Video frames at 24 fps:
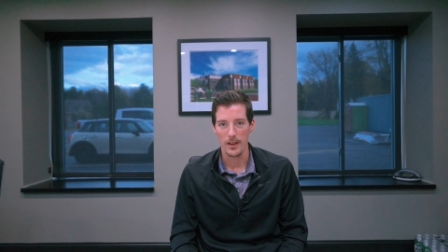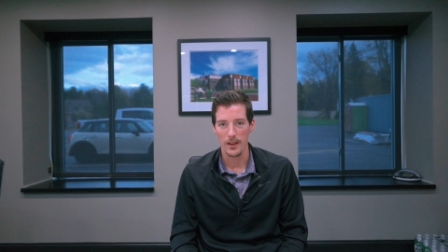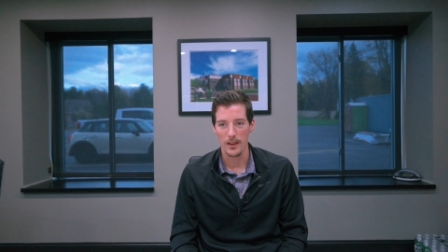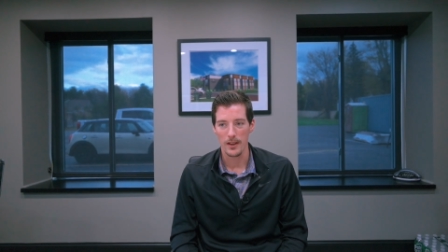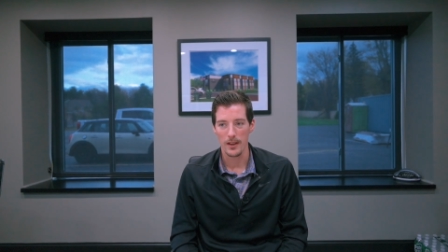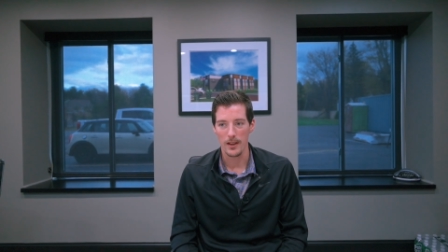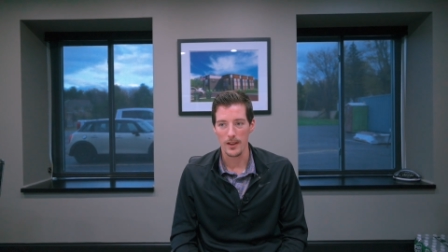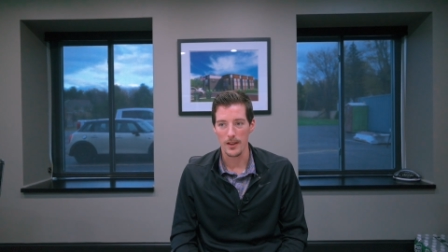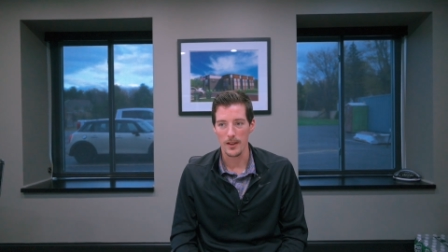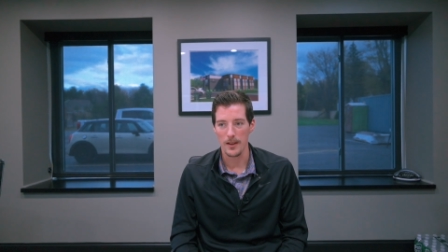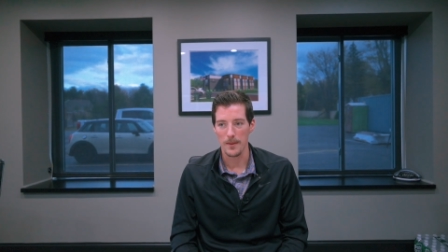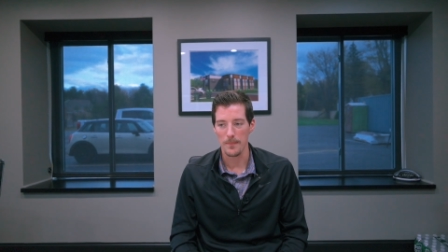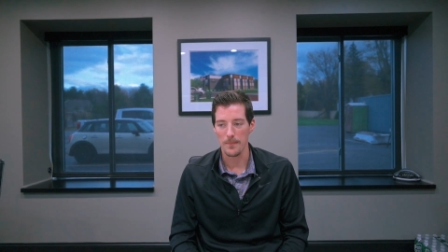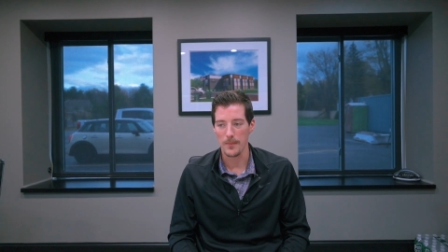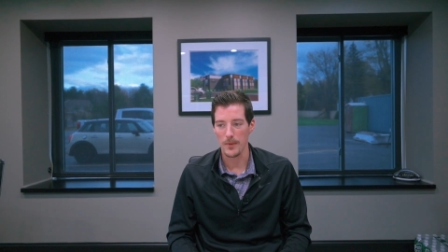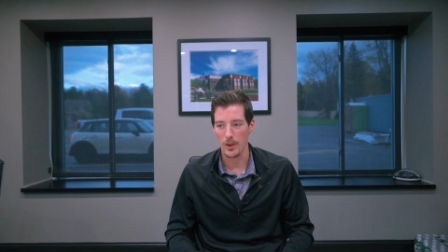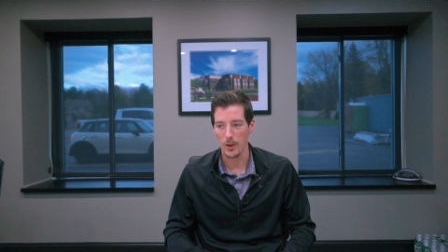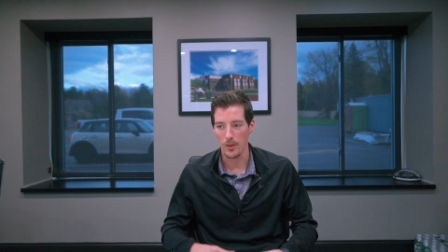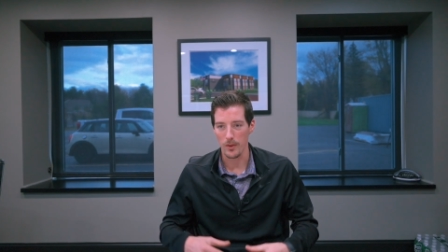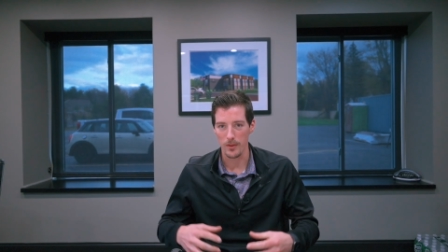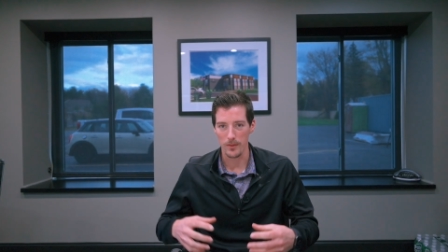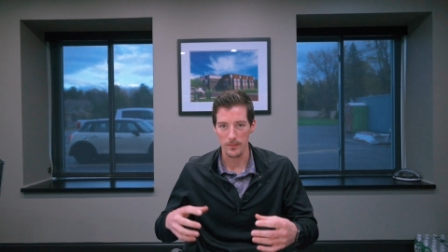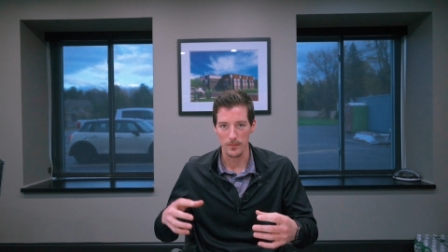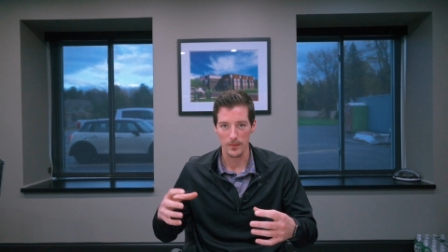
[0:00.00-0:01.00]

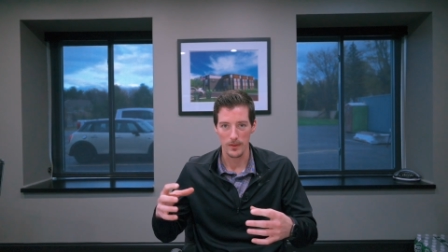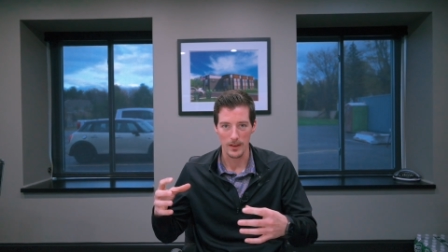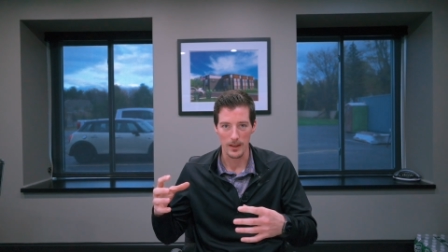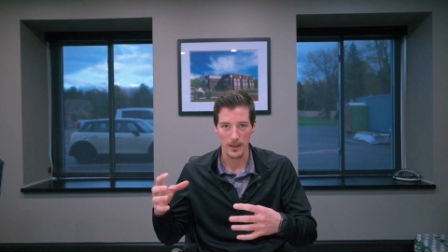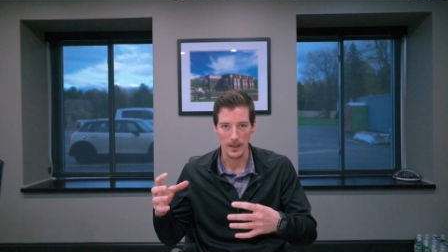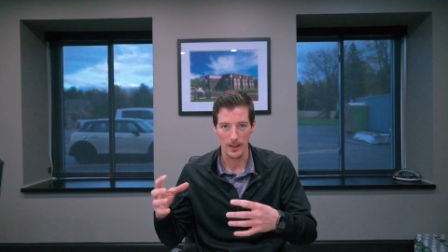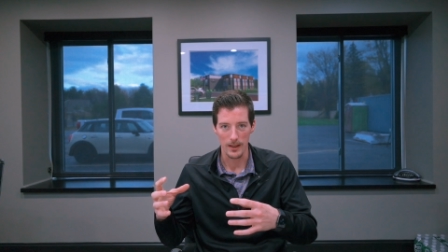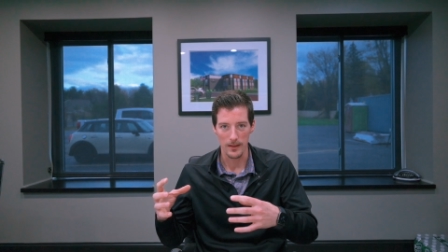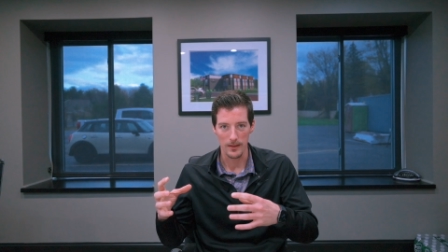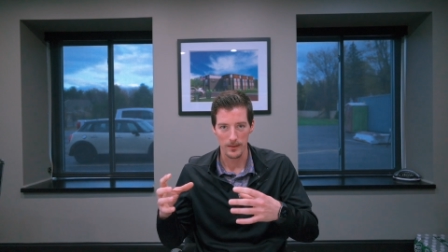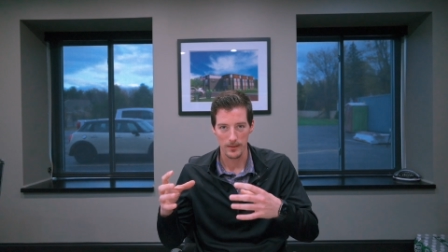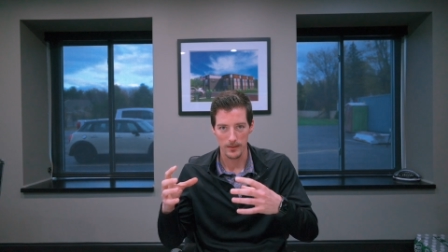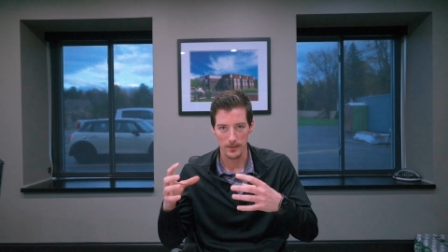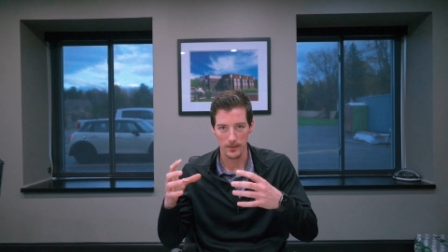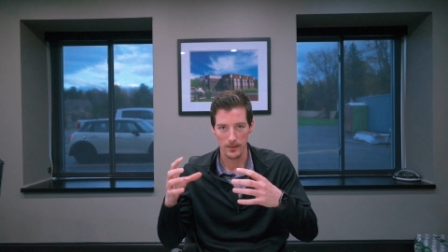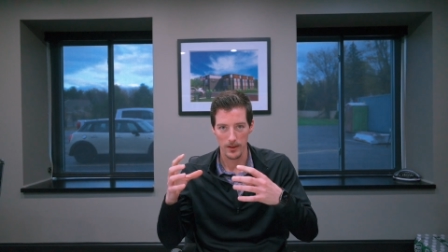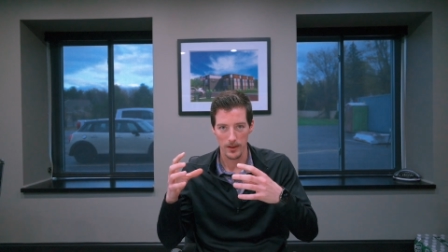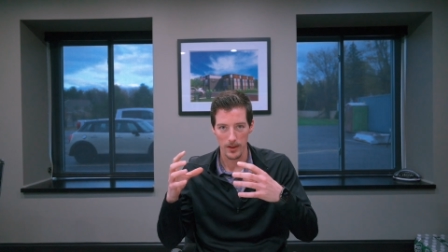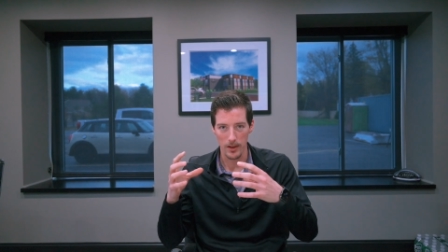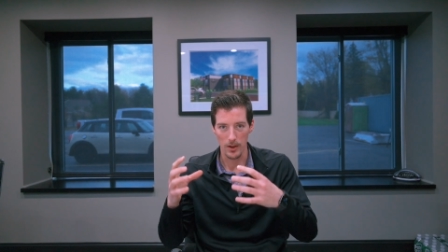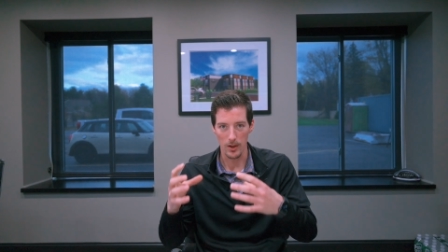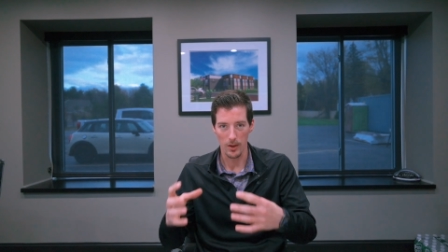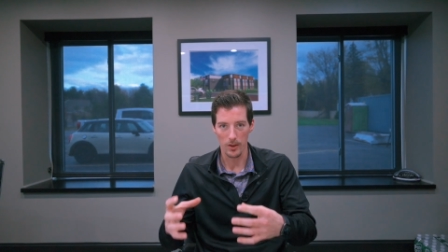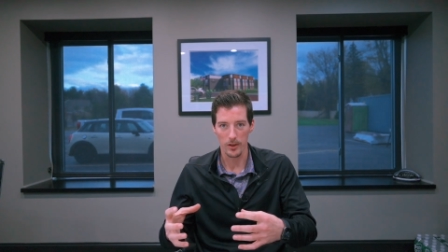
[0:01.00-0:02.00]
that
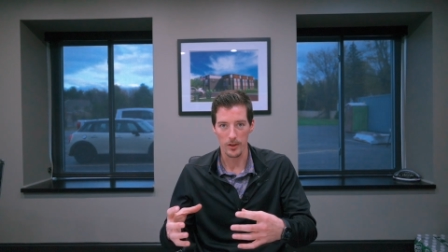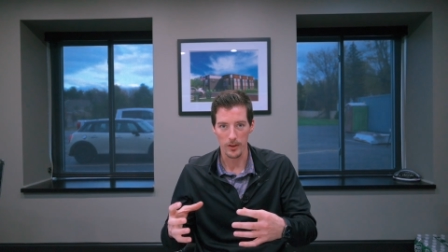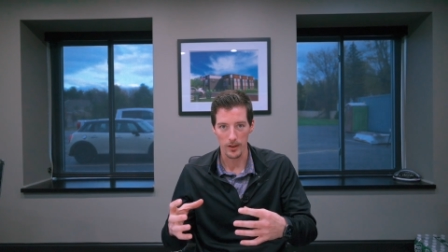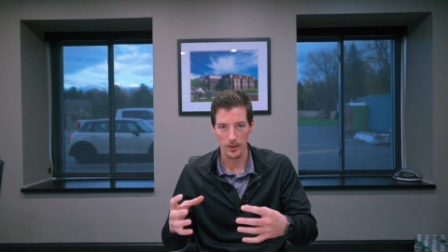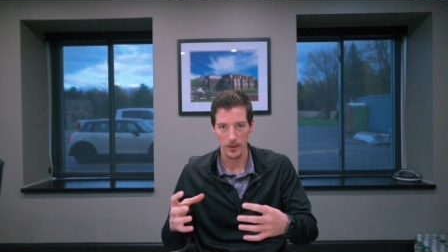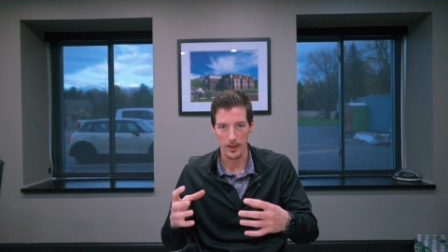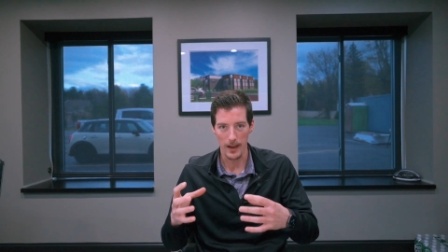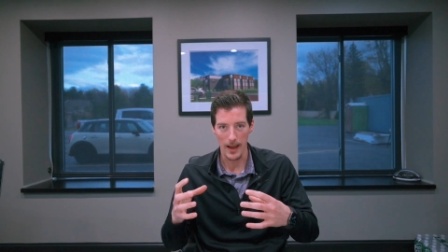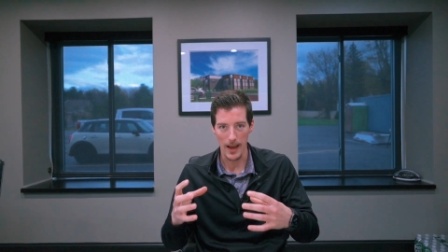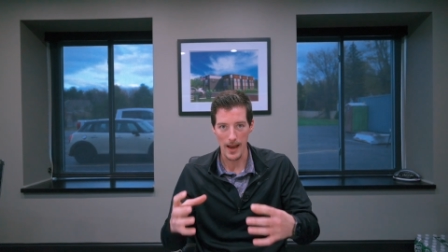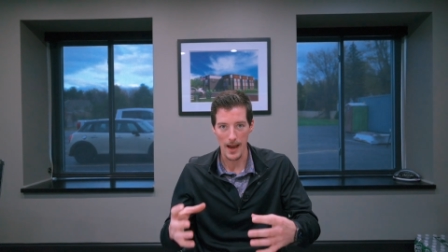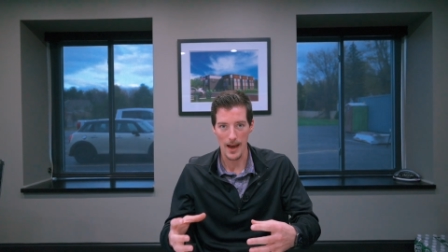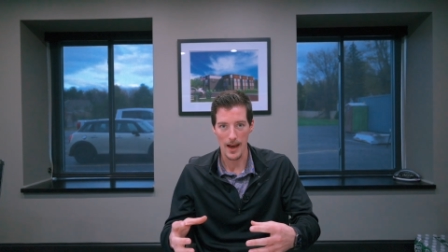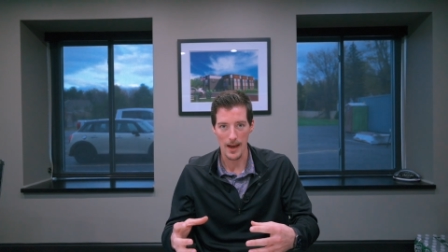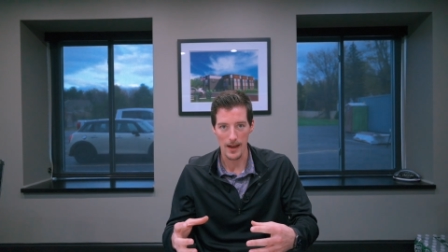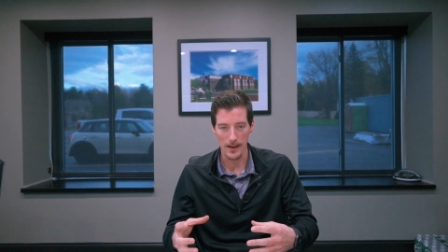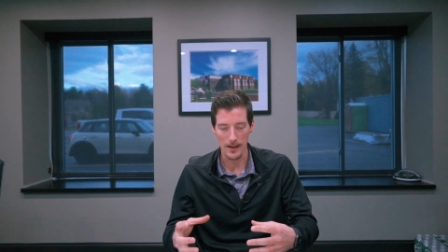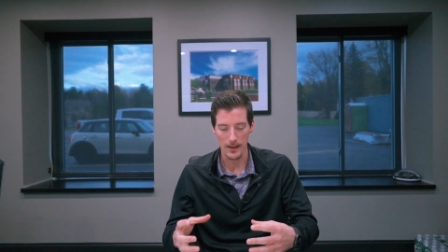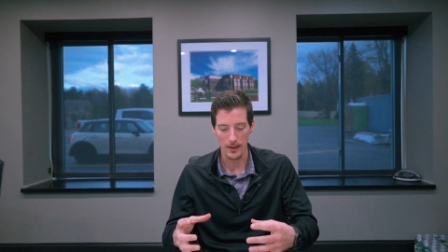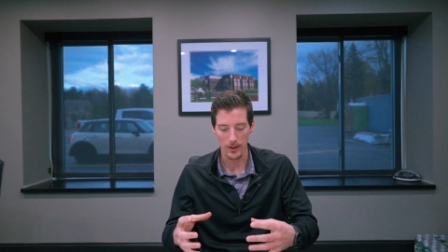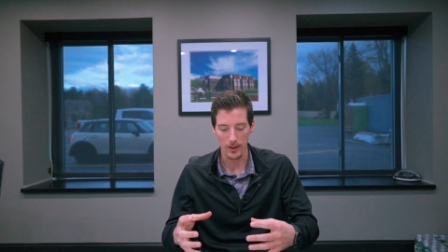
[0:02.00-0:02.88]
the owner had,